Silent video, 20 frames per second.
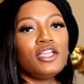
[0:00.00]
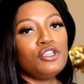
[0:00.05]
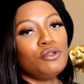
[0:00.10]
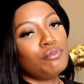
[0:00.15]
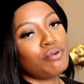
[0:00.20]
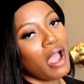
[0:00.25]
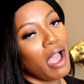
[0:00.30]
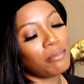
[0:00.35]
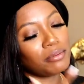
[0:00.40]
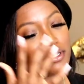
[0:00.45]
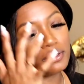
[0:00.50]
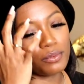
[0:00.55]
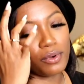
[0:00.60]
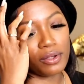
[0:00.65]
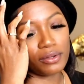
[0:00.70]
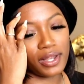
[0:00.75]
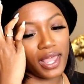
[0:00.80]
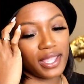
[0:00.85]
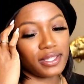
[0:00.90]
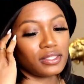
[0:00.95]
you probably
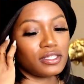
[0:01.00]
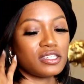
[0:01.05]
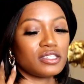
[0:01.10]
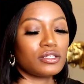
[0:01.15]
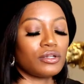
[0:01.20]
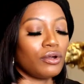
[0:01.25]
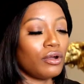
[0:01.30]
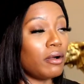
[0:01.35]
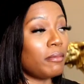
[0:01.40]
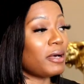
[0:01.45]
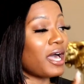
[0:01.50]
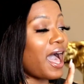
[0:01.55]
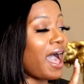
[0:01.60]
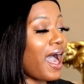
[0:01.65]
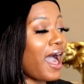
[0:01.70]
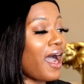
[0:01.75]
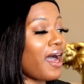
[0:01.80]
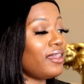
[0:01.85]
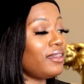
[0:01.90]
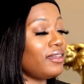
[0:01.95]
won't like this, girl, but
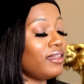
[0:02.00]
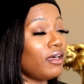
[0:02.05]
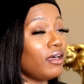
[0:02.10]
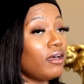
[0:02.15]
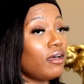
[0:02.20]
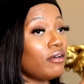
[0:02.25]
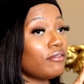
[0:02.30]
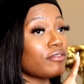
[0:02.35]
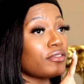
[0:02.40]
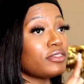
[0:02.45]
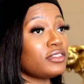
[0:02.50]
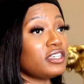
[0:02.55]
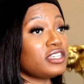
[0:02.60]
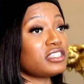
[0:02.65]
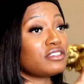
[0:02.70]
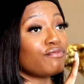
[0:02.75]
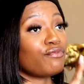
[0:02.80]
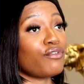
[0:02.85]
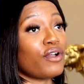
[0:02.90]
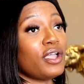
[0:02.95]
I love
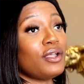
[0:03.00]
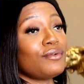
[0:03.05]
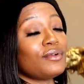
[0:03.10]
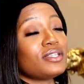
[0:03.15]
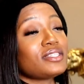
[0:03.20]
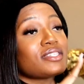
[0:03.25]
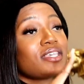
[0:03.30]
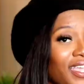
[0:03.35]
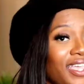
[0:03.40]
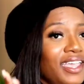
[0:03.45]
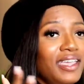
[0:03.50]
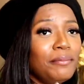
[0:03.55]
this fragrance.